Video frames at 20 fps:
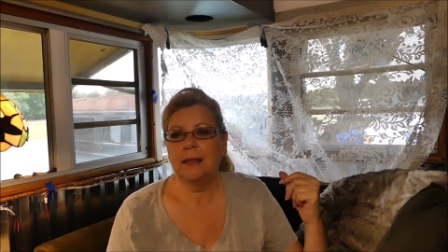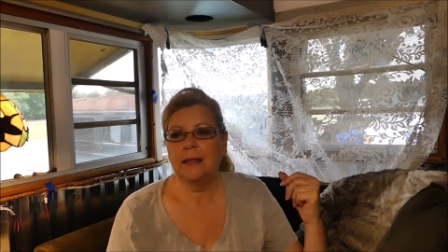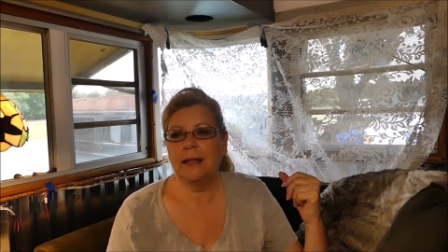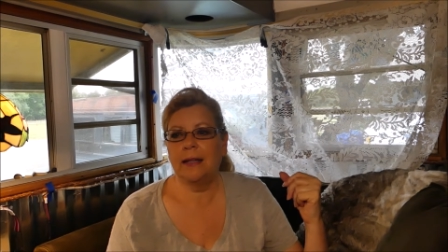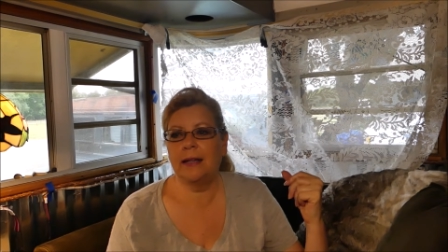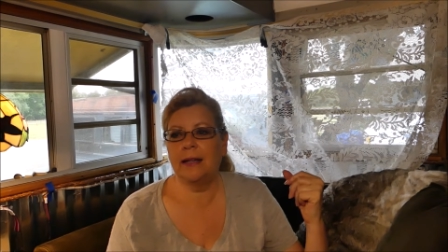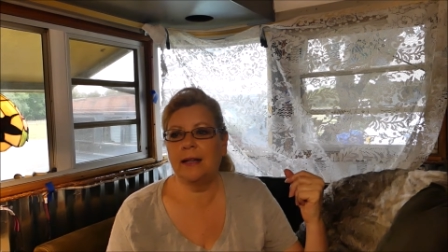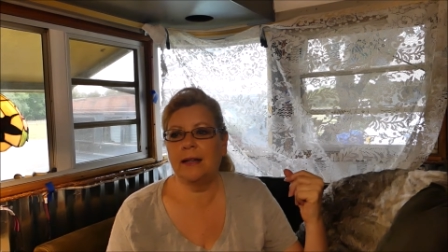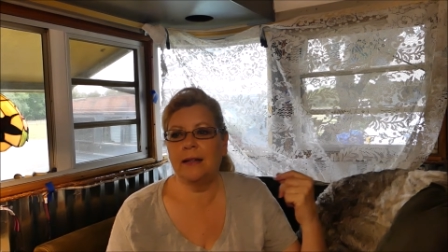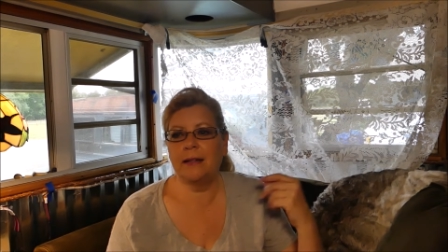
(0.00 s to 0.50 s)

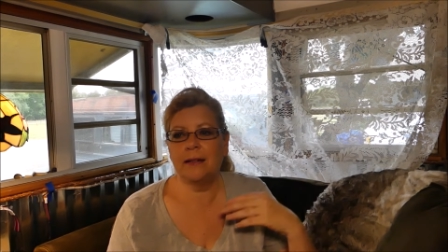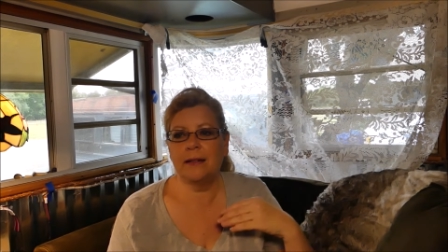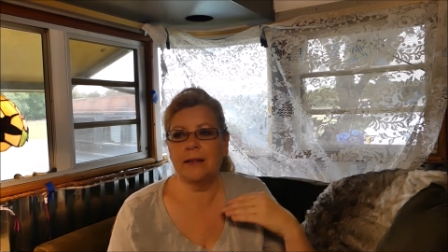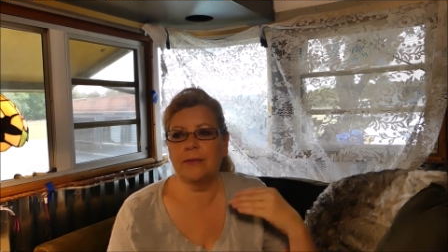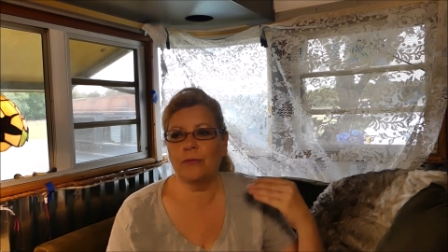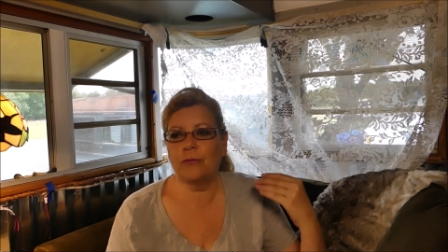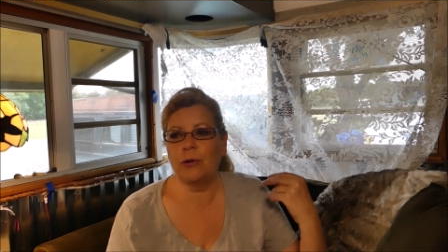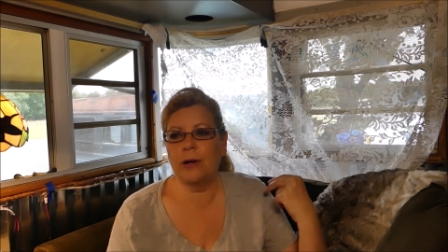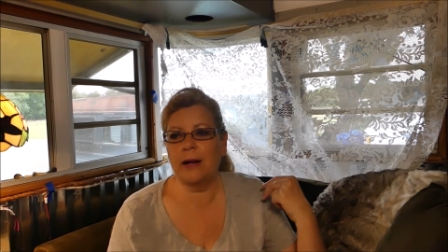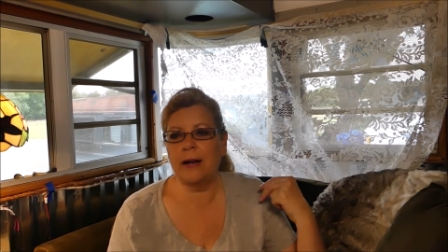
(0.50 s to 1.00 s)
And
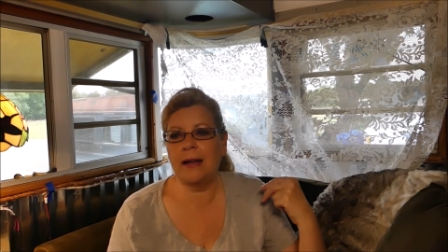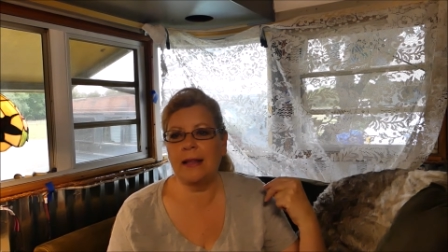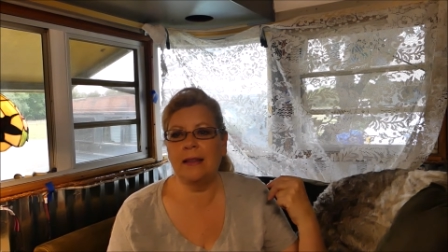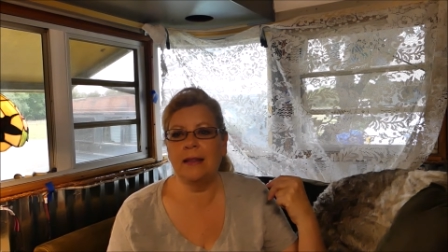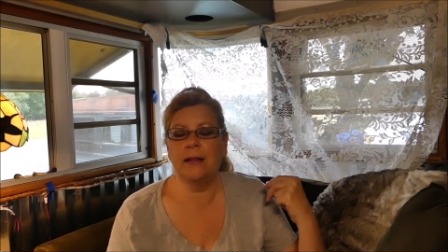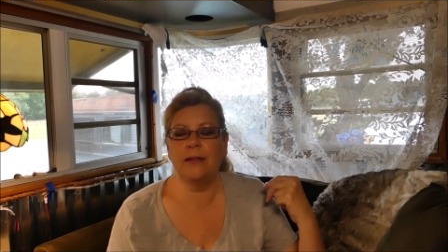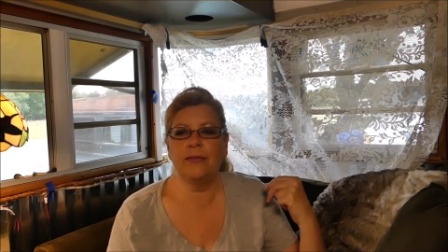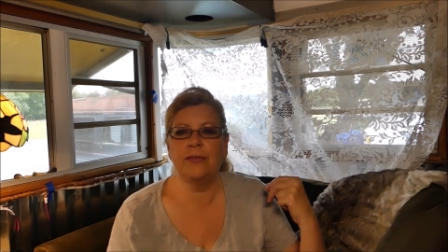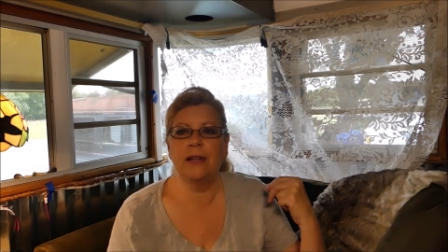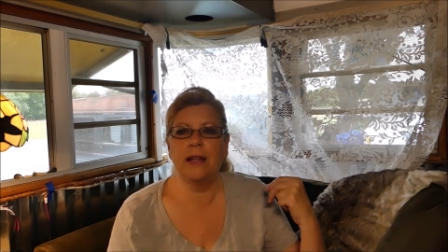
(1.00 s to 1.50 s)
where I
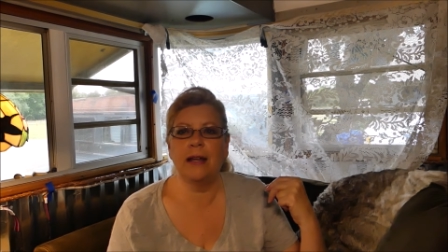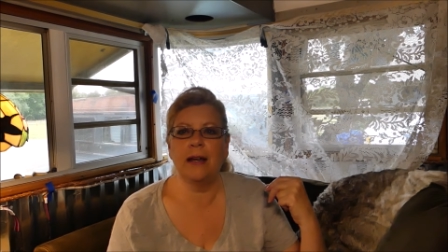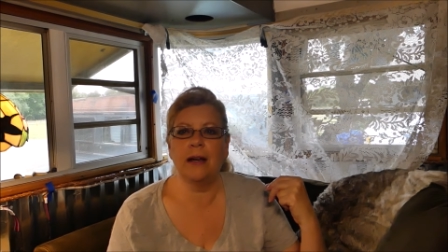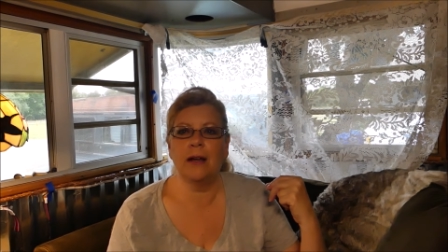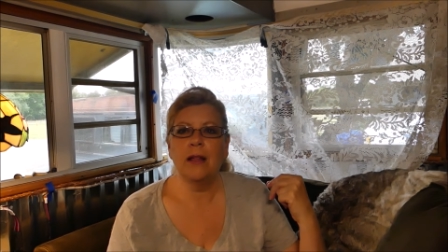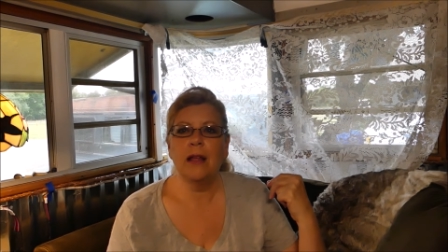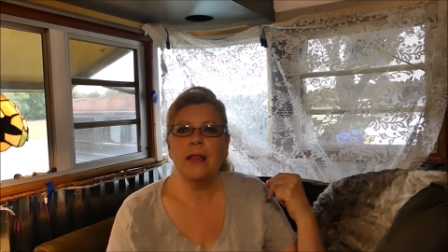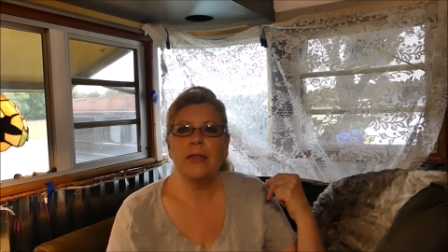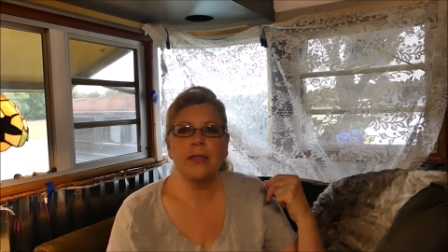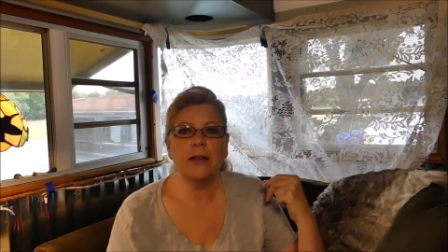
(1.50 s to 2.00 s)
live
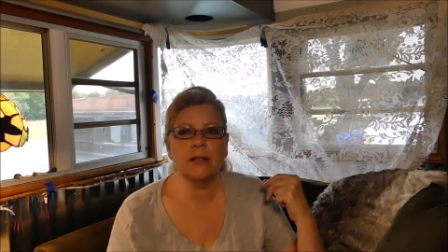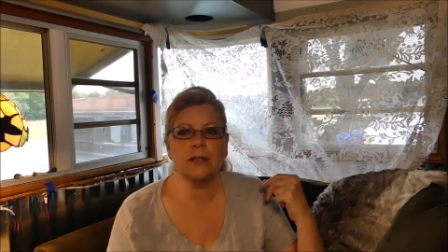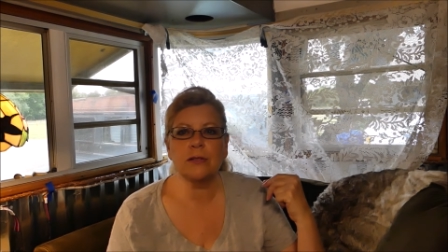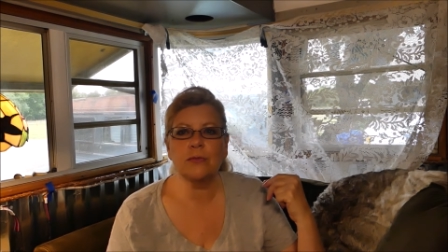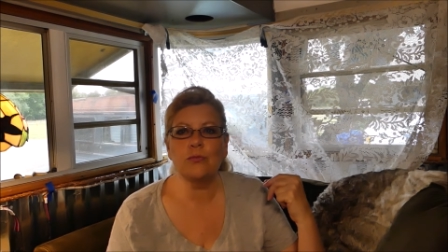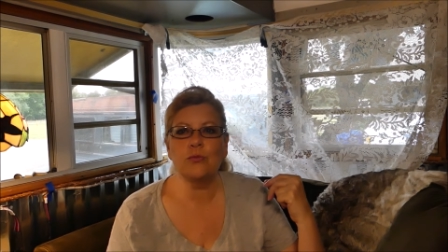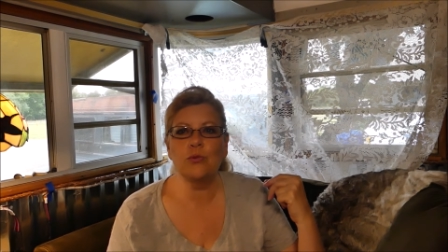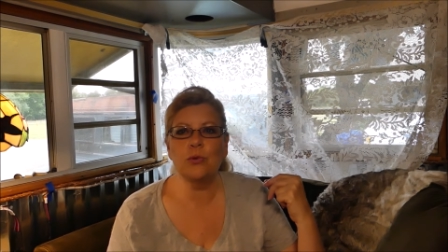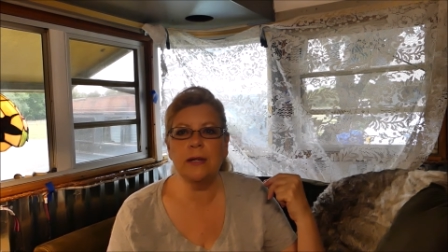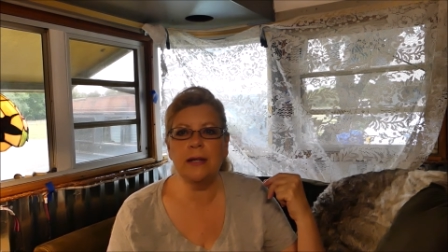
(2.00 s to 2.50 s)
now, there's
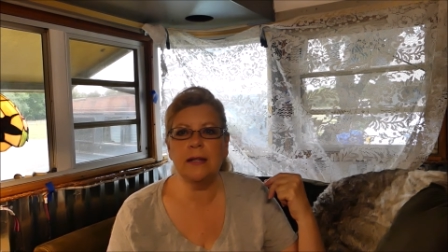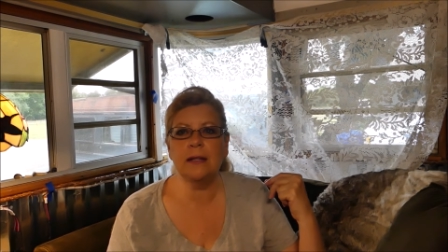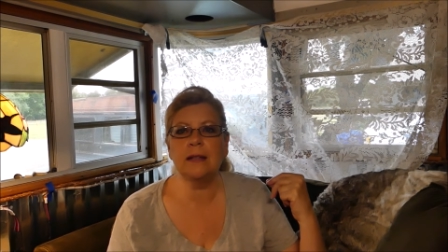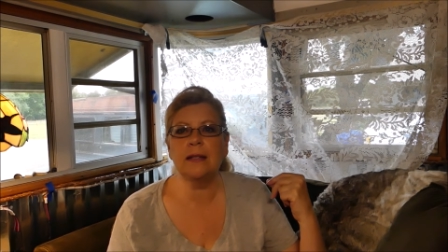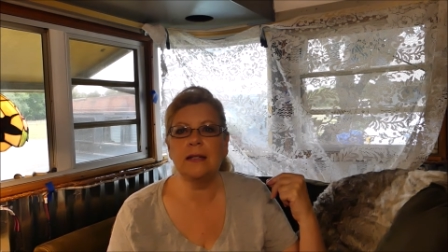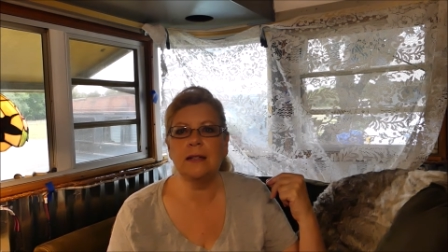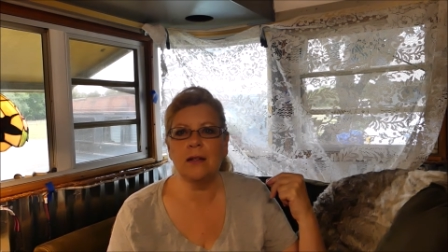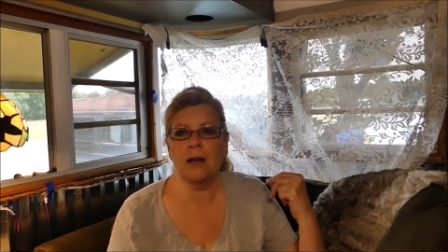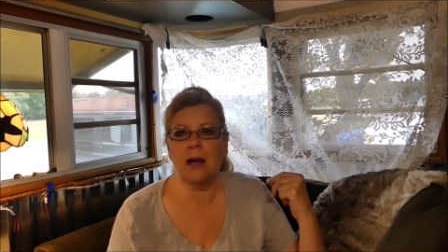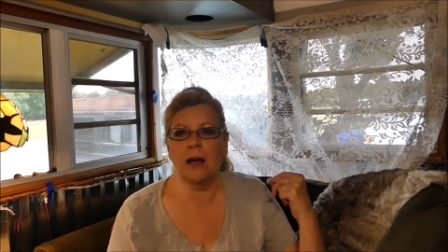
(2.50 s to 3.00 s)

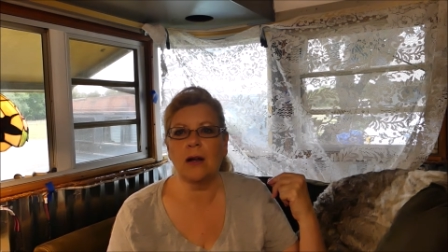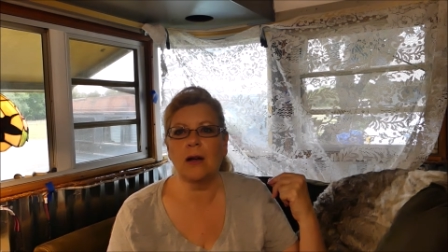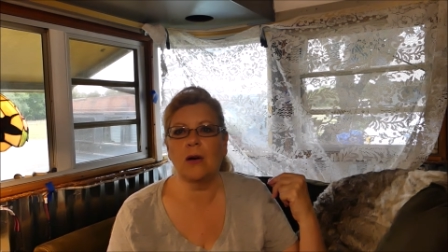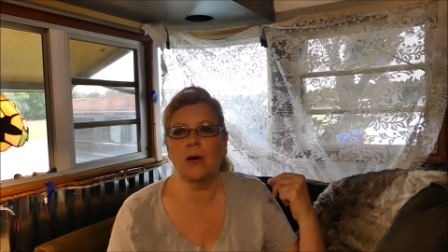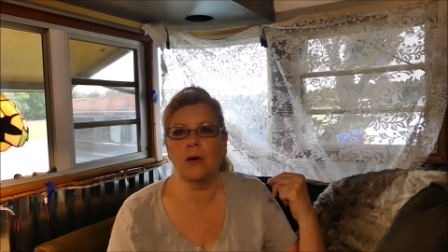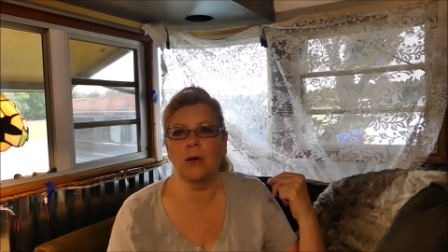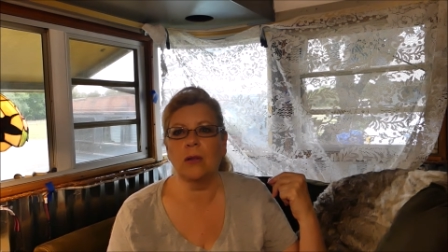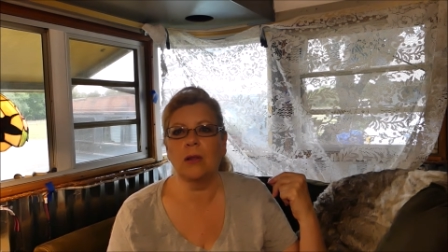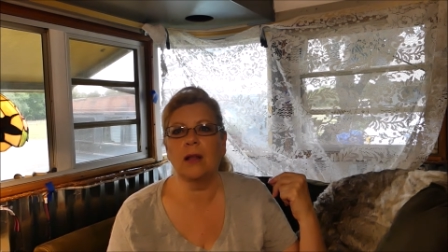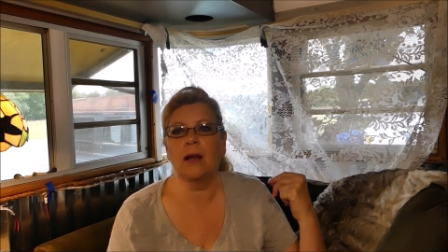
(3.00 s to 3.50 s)
really not a
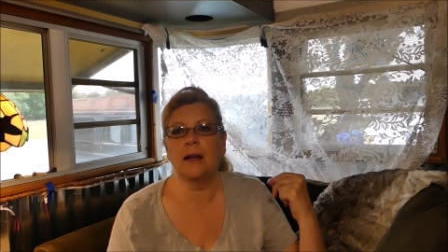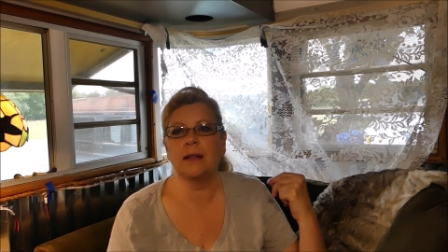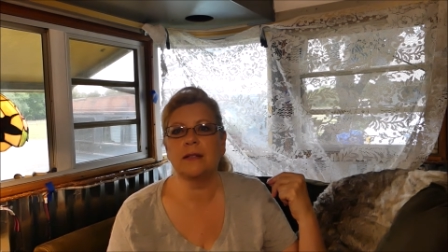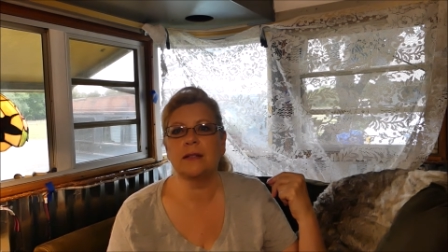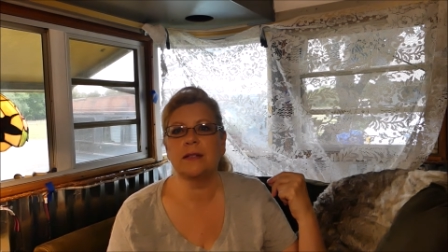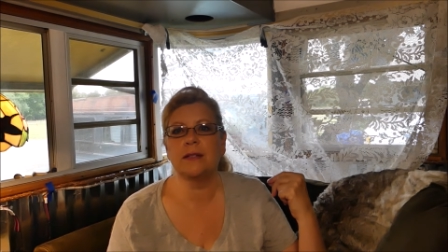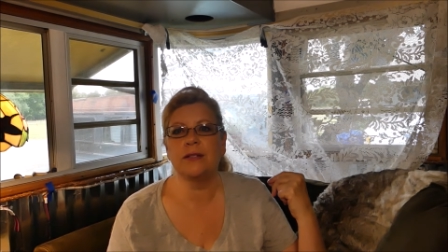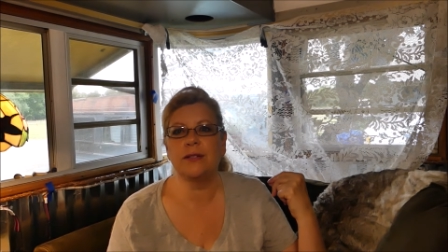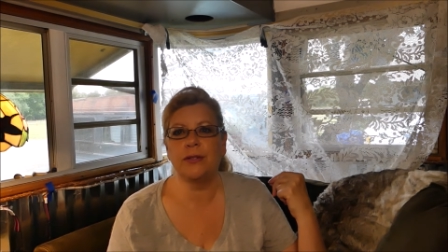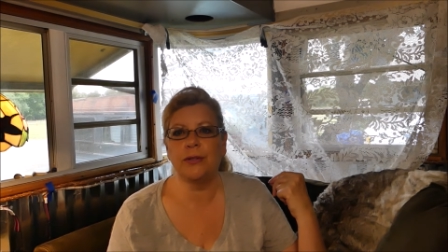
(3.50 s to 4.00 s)
whole lot
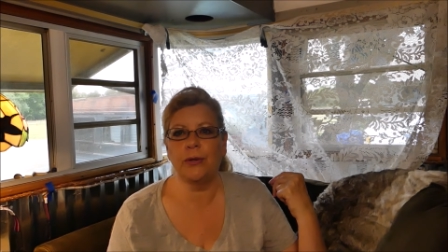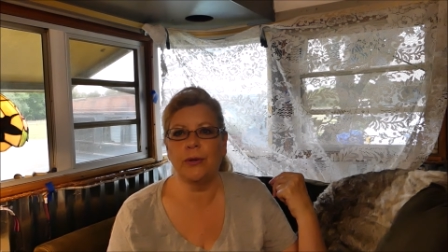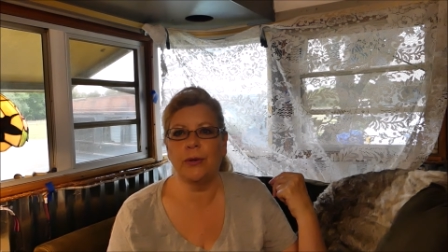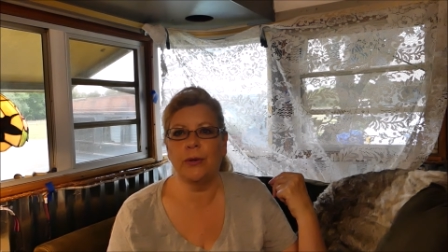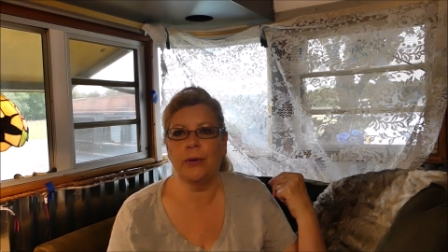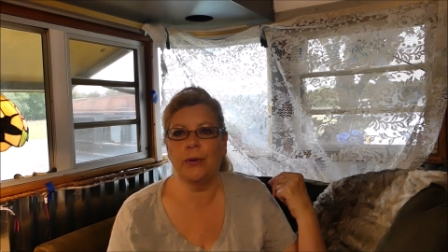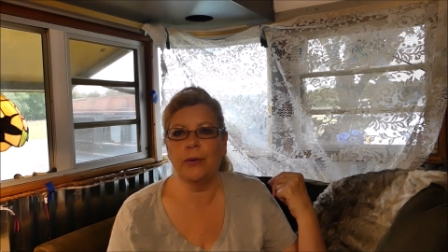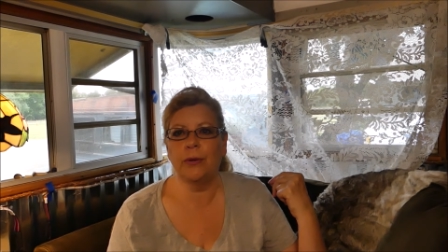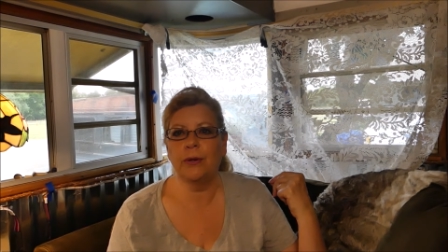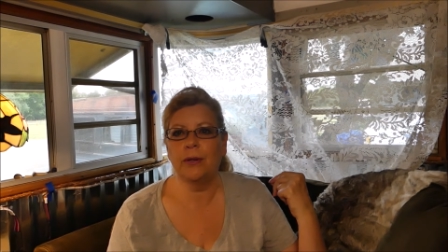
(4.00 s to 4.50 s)
to
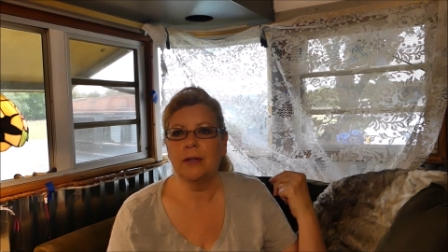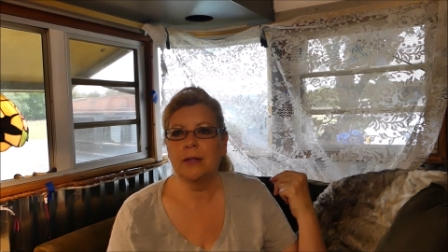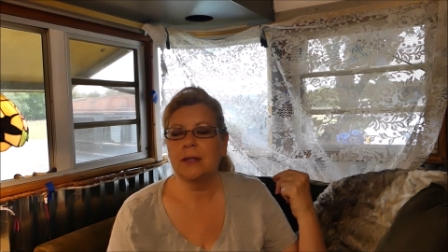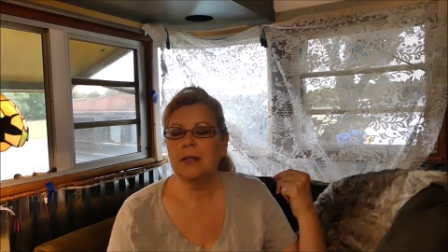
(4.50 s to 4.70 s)
do.